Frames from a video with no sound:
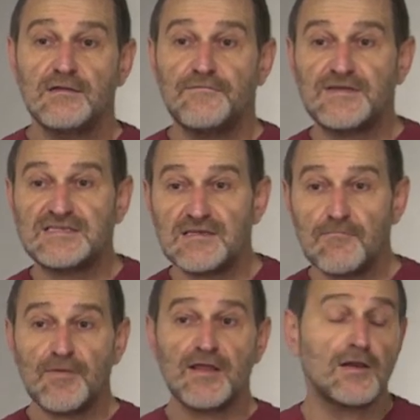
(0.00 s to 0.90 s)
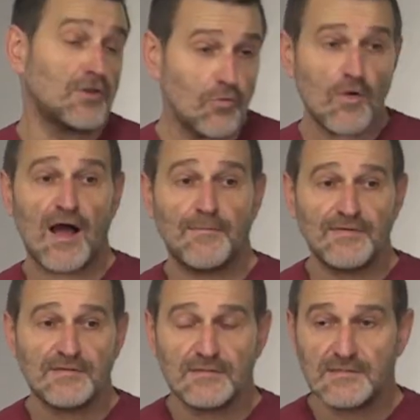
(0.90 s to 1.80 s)
we simply look up
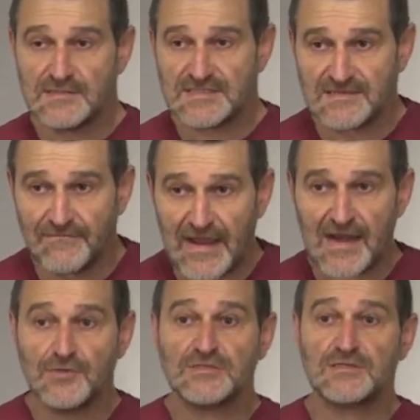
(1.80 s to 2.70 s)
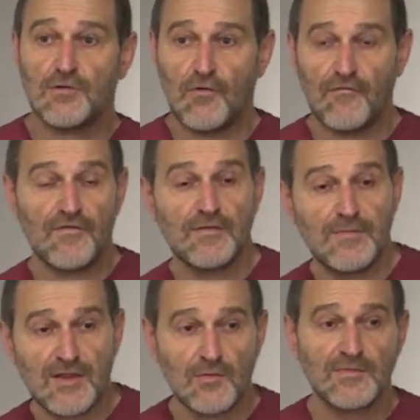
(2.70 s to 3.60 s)
the values of
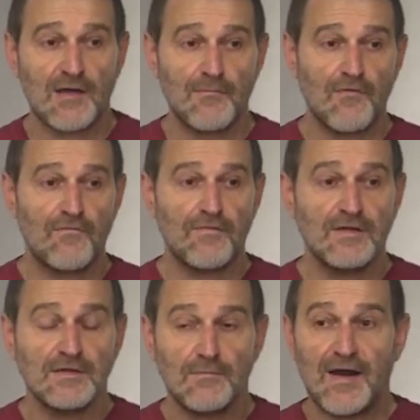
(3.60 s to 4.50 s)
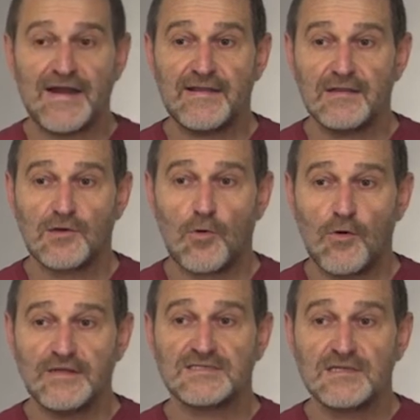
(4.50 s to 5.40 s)
minimum number of money uh,
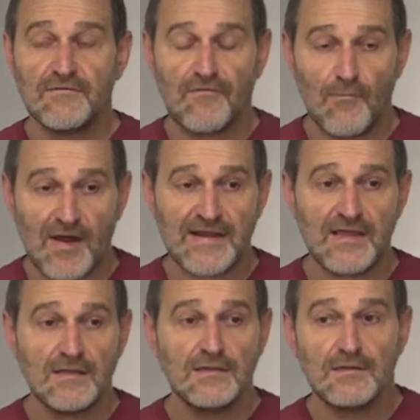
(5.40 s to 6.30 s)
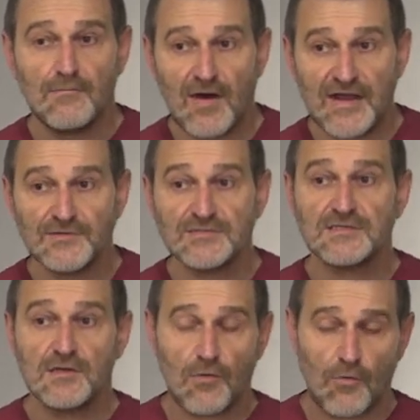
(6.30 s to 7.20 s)
coins for money minus
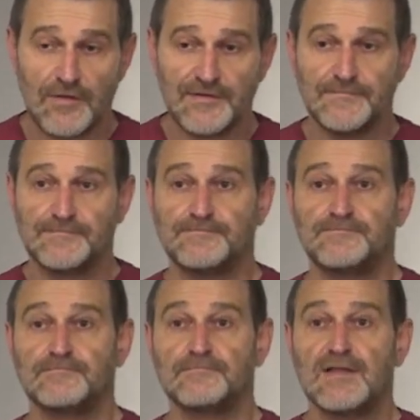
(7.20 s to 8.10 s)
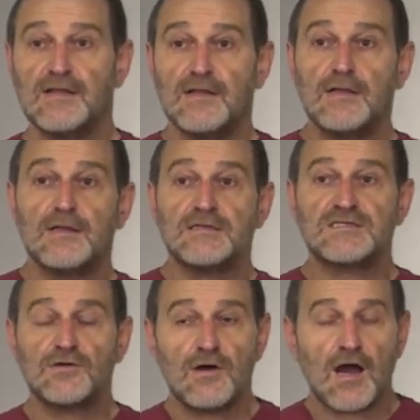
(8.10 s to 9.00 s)
coin.
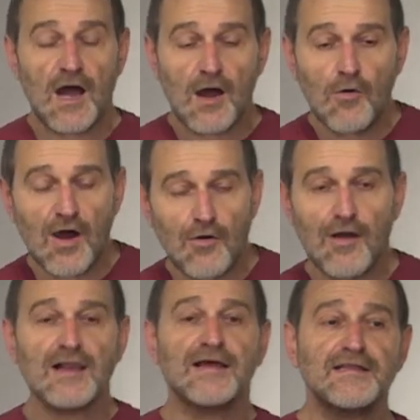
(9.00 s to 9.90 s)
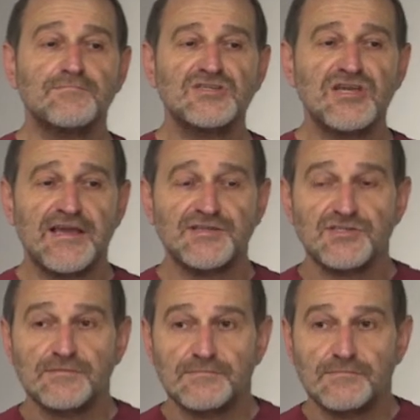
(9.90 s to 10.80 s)
So how our algorithm change?